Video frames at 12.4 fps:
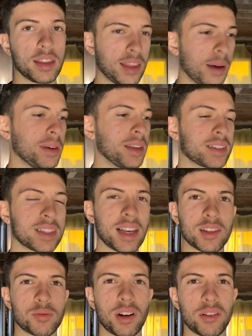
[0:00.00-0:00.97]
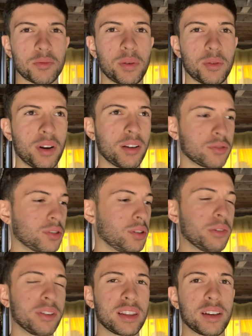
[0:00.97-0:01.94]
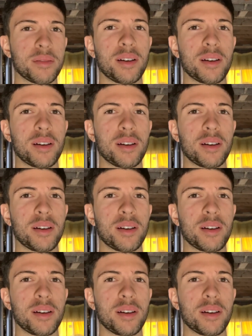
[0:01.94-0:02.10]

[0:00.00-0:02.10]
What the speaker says: That made sense. When I was gluing them,